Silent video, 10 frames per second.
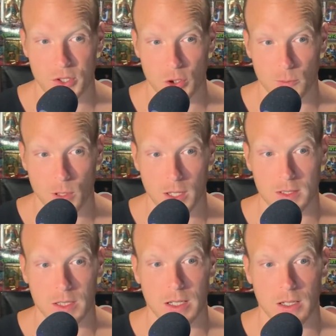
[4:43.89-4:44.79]

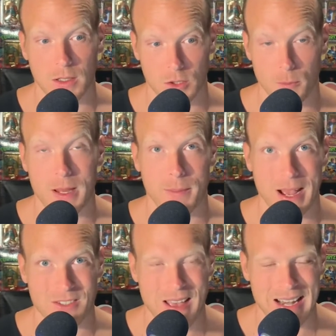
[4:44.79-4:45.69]
surplus to
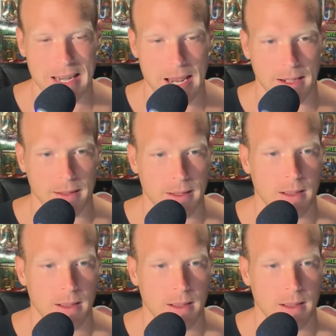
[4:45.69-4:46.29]
minimize fat gain?